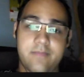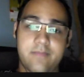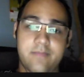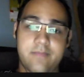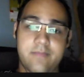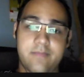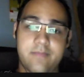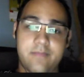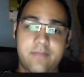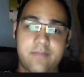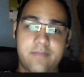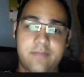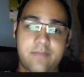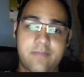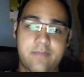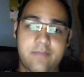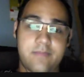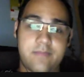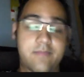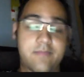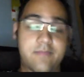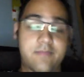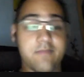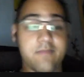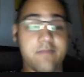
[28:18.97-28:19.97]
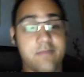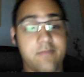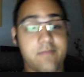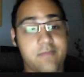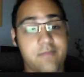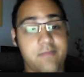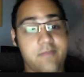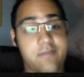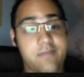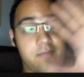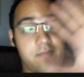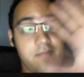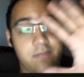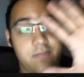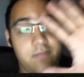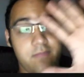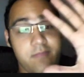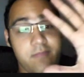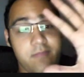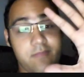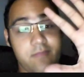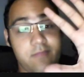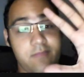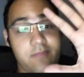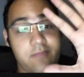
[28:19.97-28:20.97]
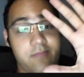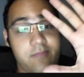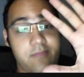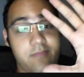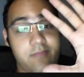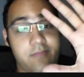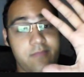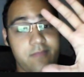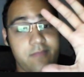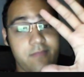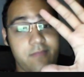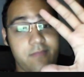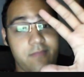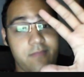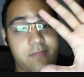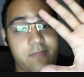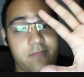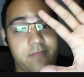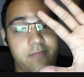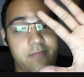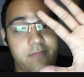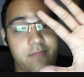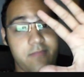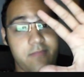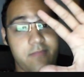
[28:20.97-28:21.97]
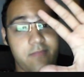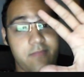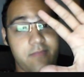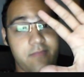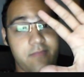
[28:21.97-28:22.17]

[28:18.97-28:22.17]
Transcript: This person isn't speaking.